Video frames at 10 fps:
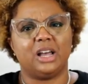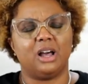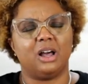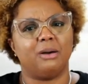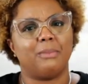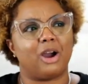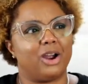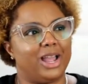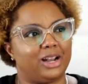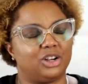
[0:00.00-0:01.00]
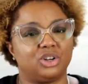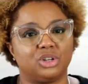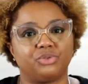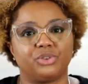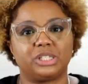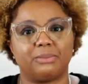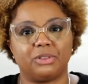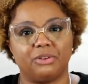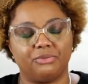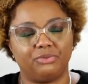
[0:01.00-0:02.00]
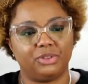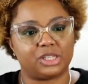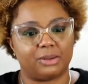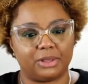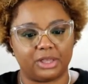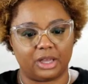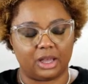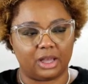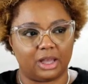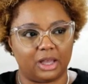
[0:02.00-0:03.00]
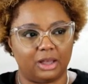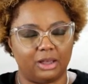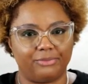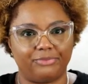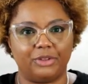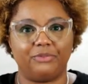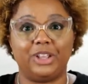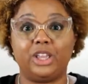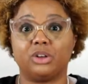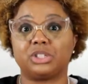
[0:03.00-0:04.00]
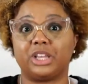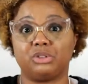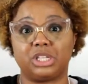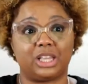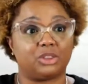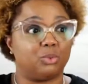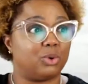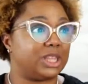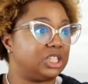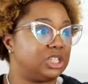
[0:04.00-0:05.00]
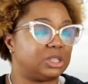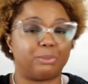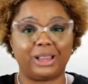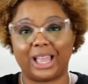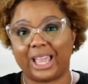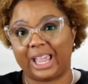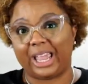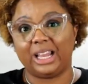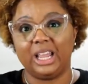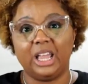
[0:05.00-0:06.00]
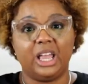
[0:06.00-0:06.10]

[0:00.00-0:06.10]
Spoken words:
our editors for some of the videos that you see, like the one that just played.